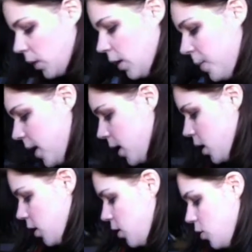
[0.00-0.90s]
And
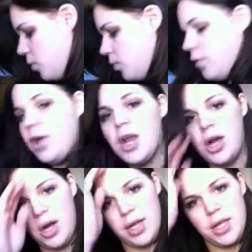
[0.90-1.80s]
then, so moving
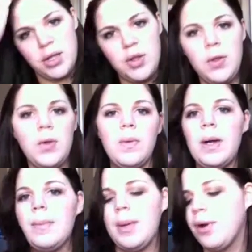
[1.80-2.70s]
on to
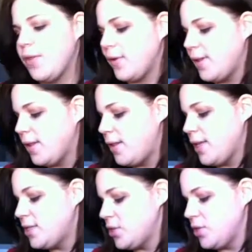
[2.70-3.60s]
what my brothers and
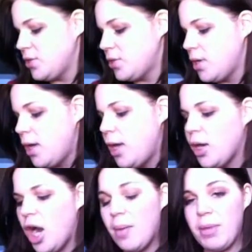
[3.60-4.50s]
sisters
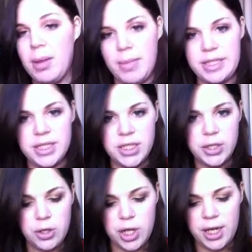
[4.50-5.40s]
got me. My
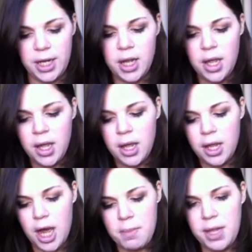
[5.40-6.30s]
sister Jenny
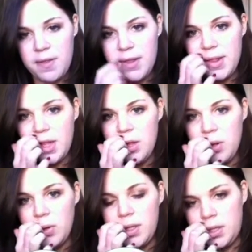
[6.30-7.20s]
got me this
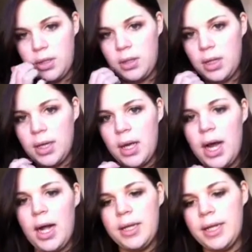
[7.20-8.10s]
cute little
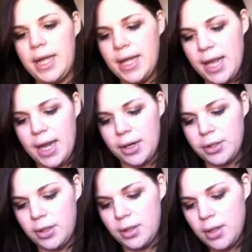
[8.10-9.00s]
holiday
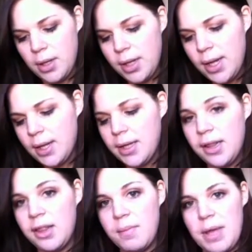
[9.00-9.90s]
candle, and it
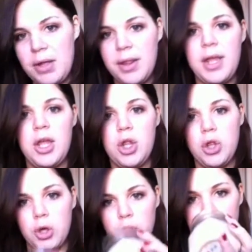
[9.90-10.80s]
smells like
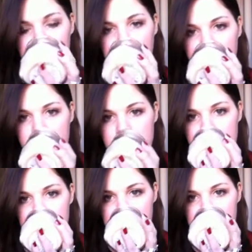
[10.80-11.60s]
sugar cookies.